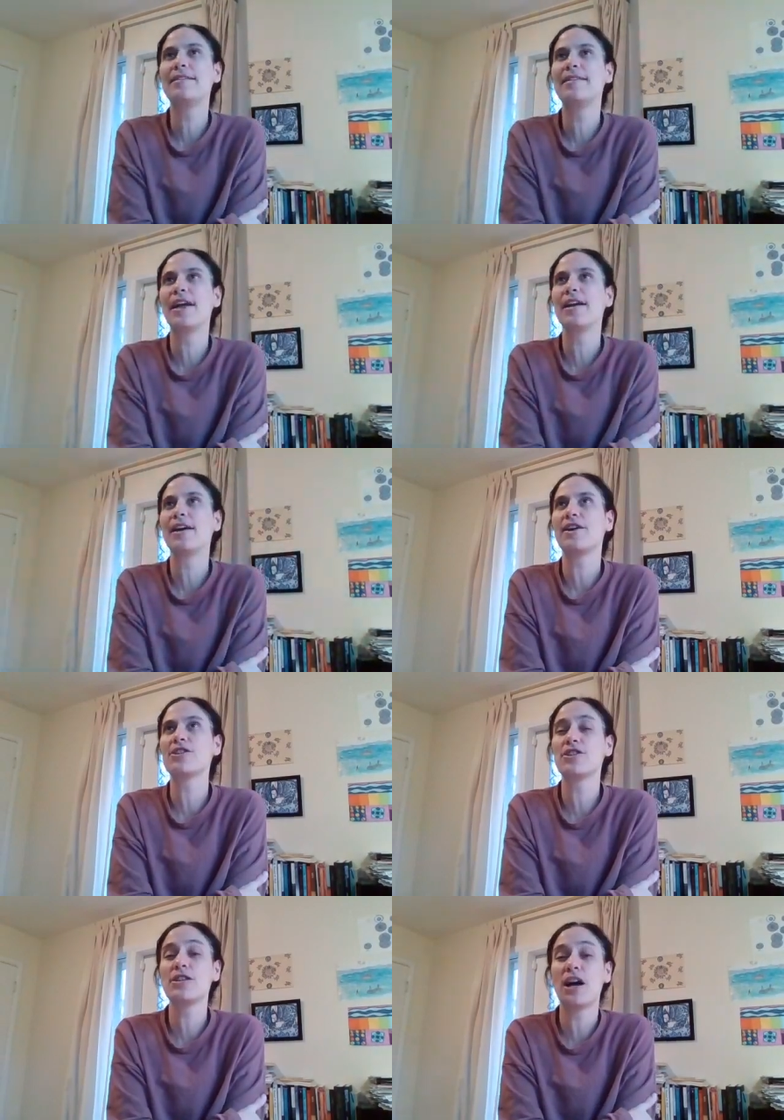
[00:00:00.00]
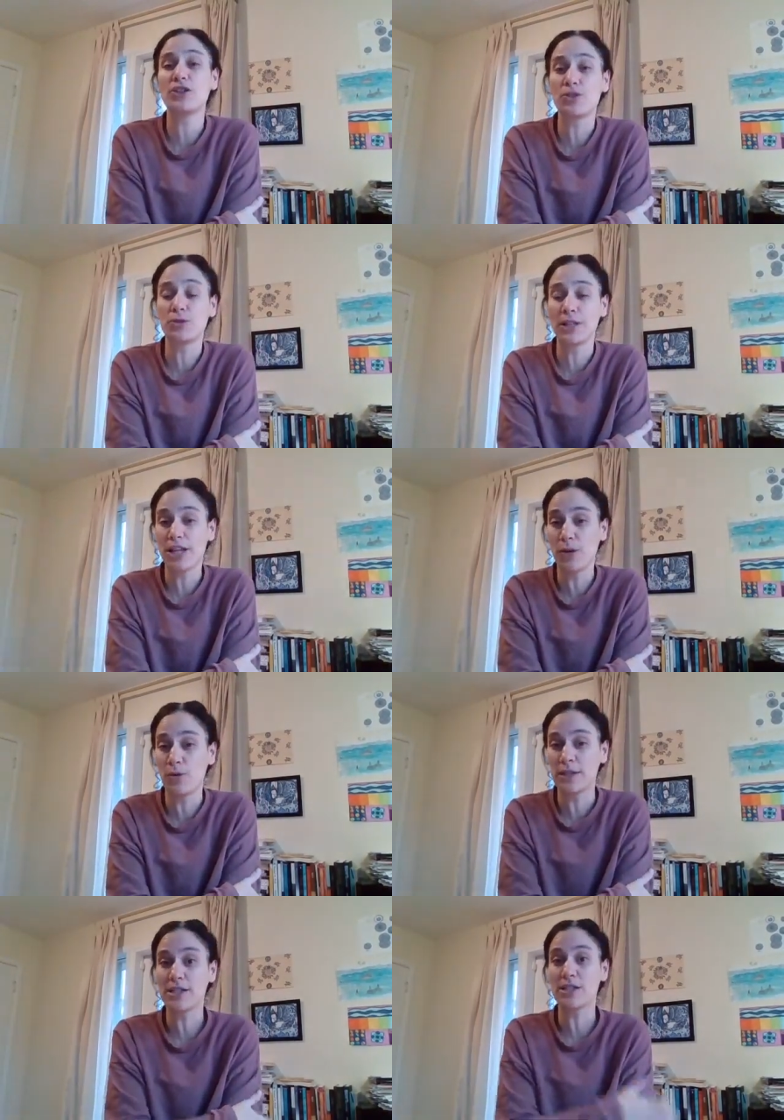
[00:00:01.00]
they are just not sure that they
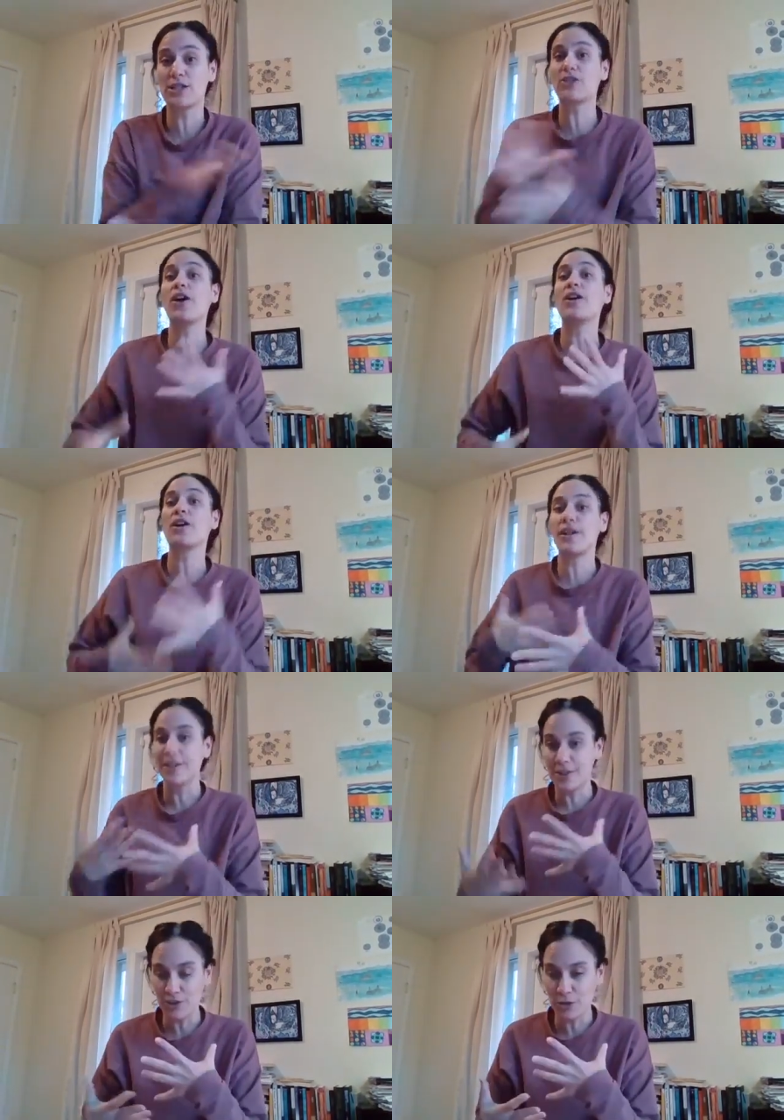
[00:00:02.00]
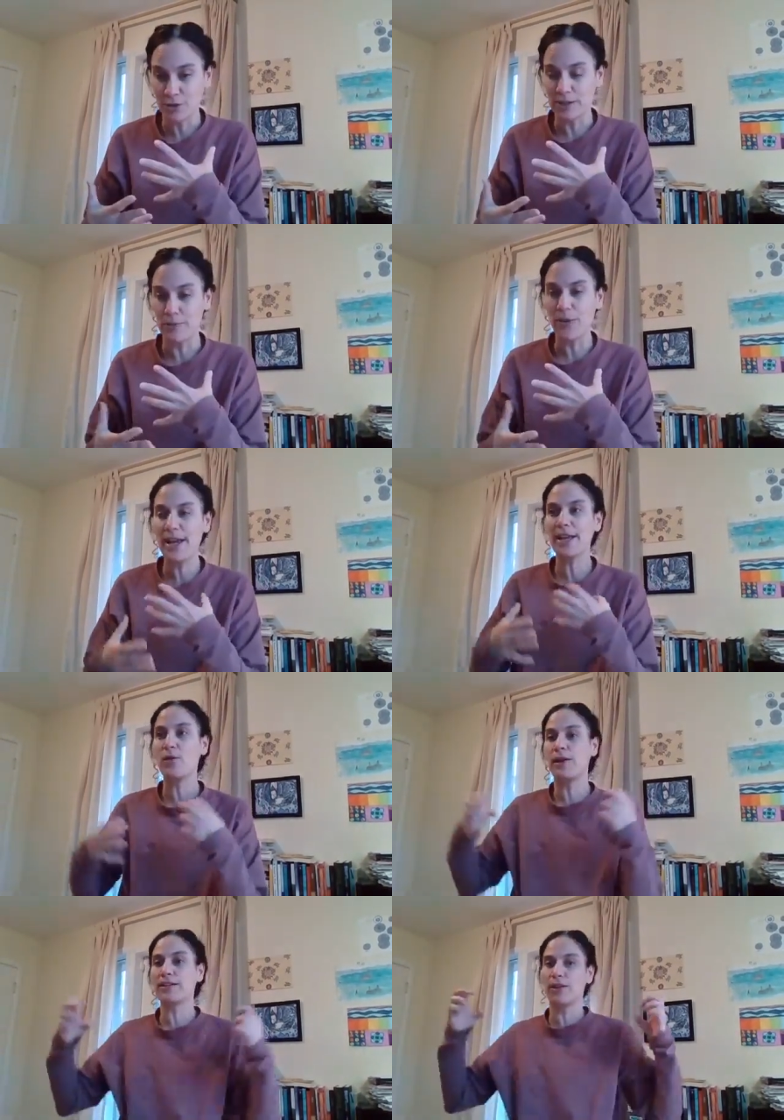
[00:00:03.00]
want to start during the break,
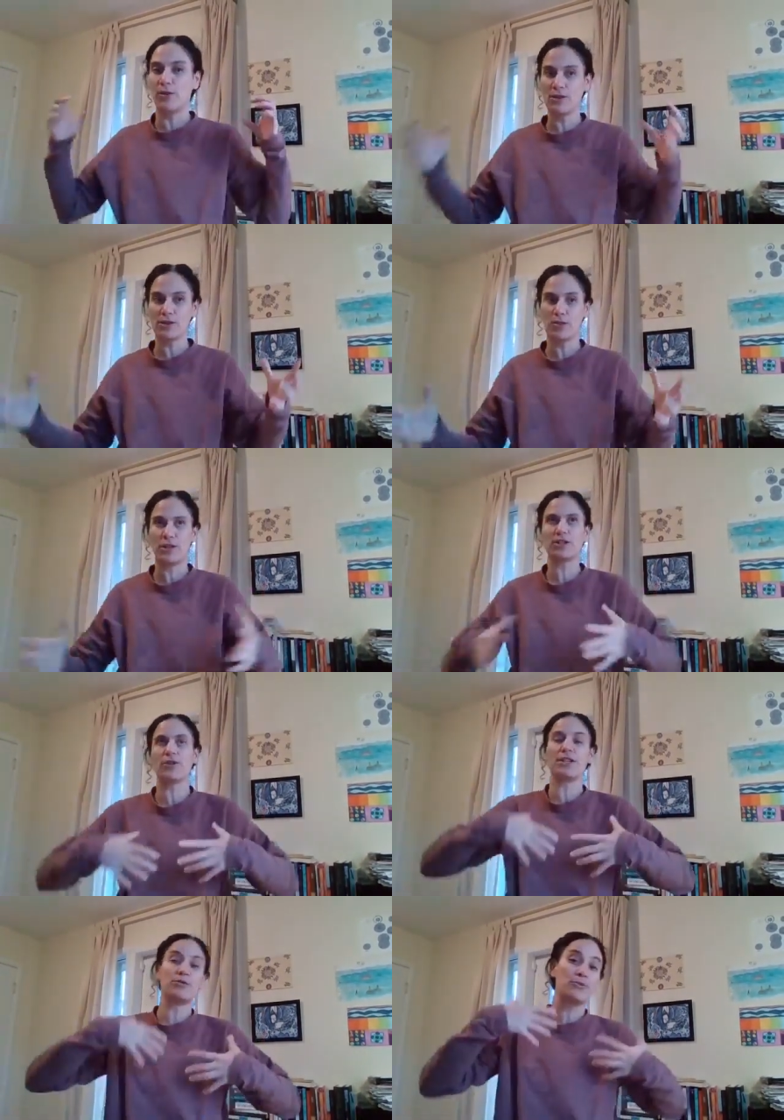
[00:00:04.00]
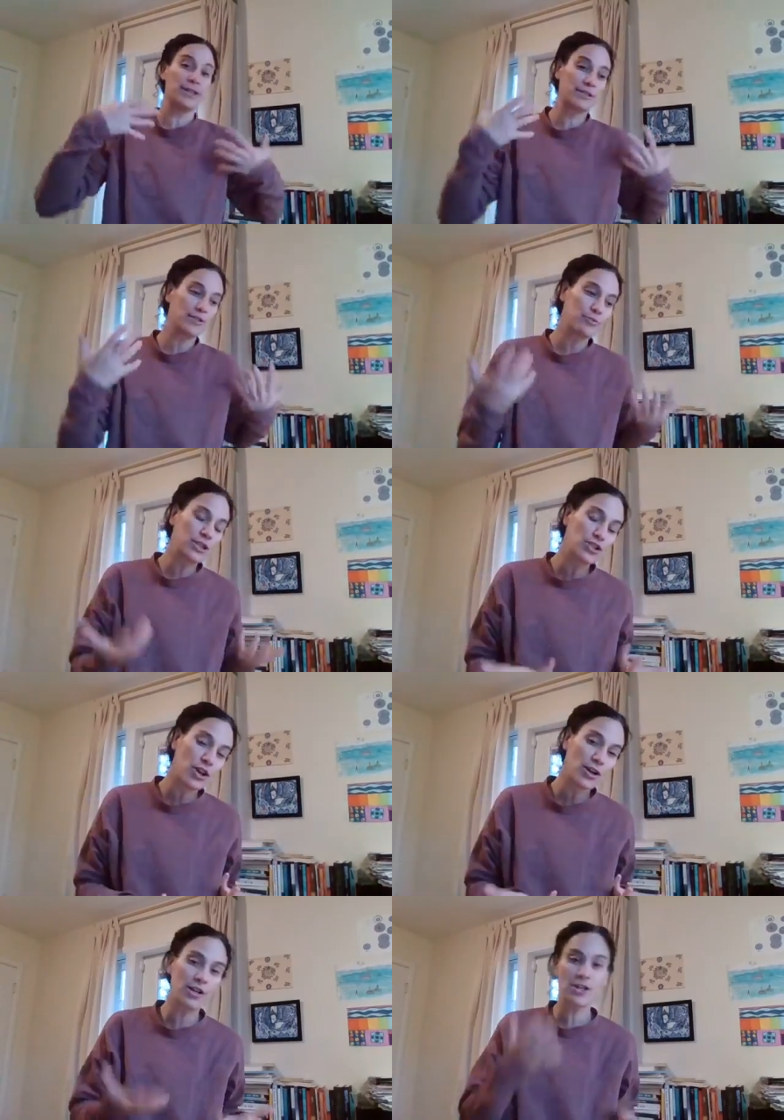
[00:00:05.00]
while they also are trying to rest and
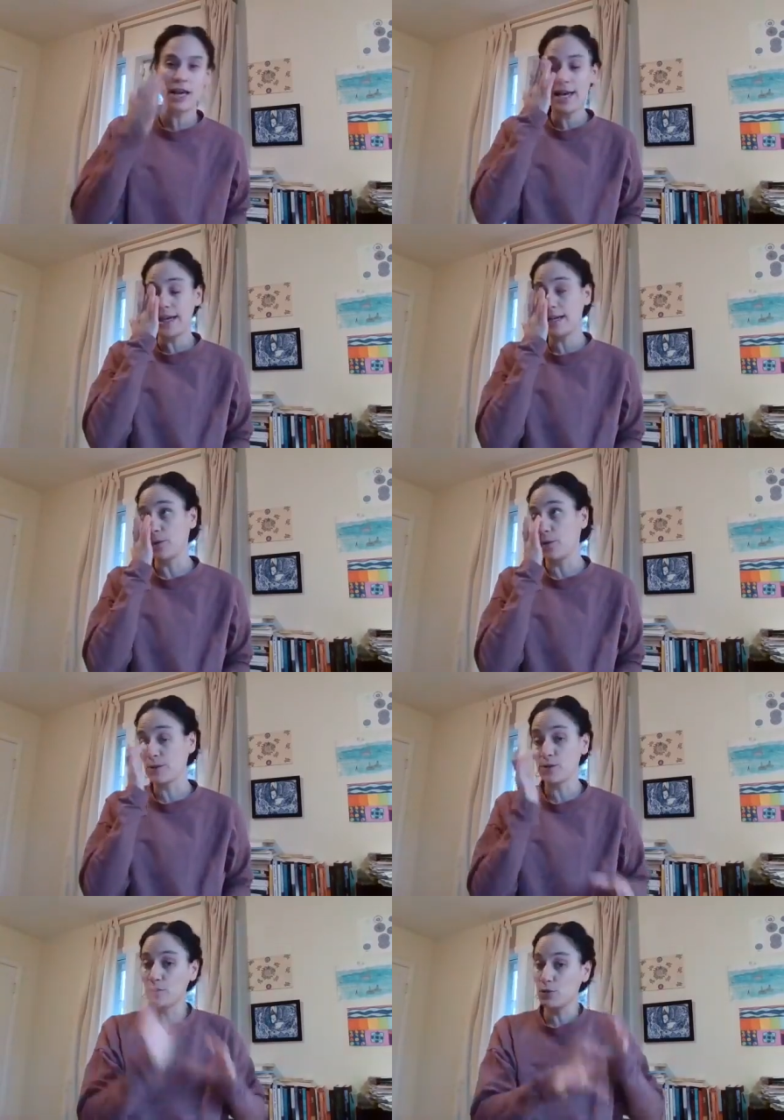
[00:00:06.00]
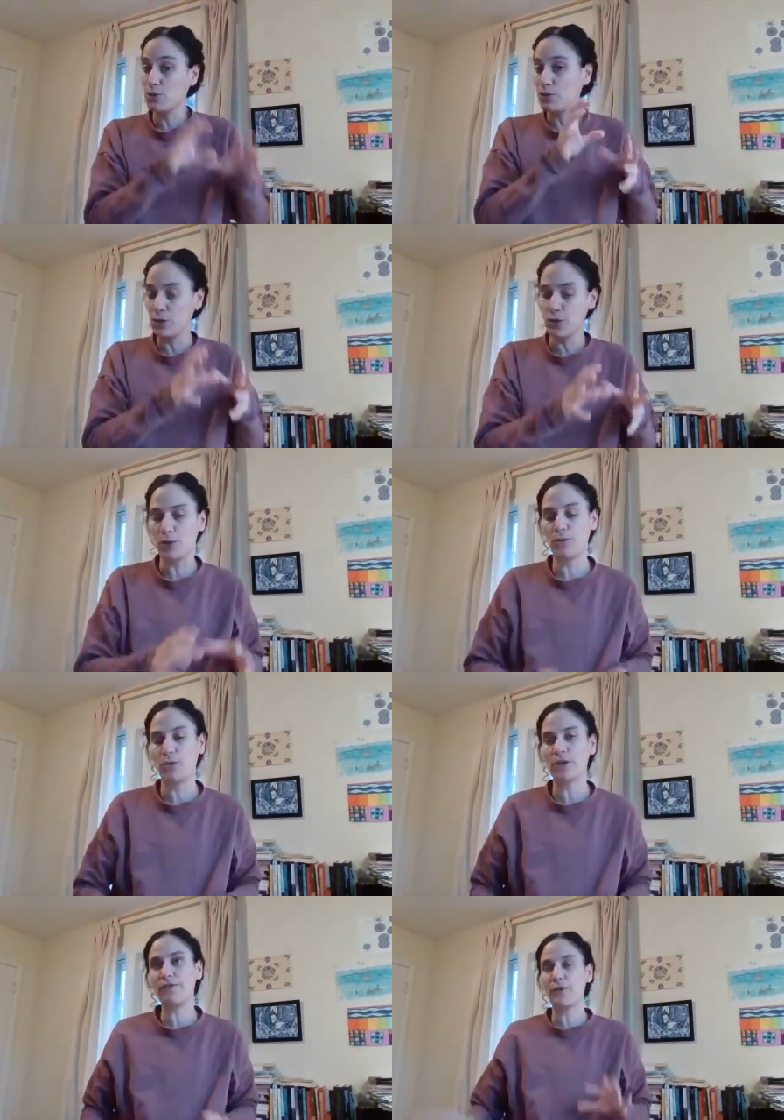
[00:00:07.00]
recharge, and also do,
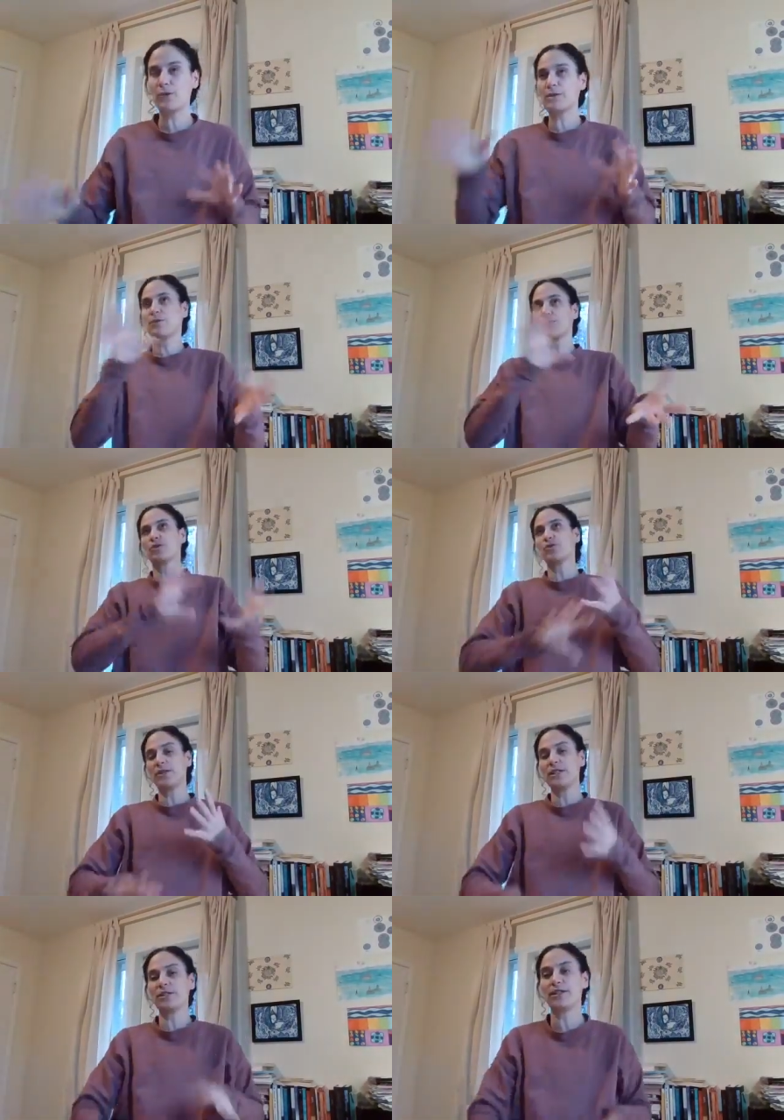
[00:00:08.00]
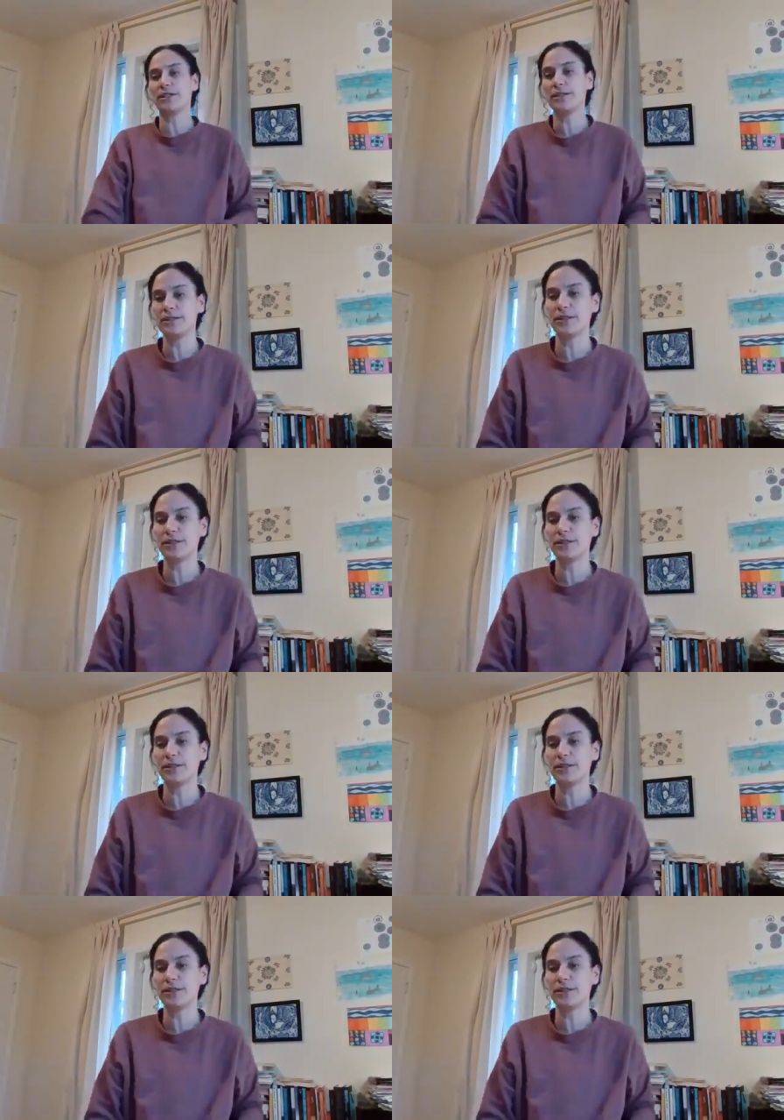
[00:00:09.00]
want to focus more on doing their